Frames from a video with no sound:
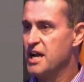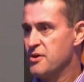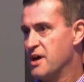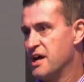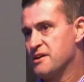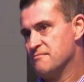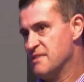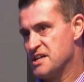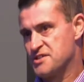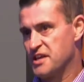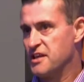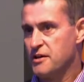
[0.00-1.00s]
and you had
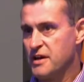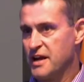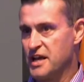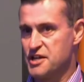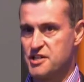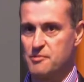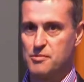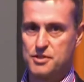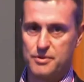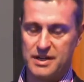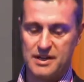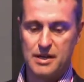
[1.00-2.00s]
a secure connection in
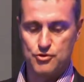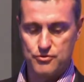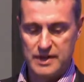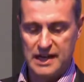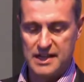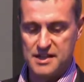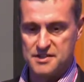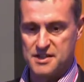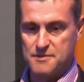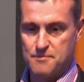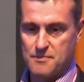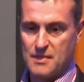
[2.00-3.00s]
between. It was really
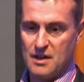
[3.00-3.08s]
easy.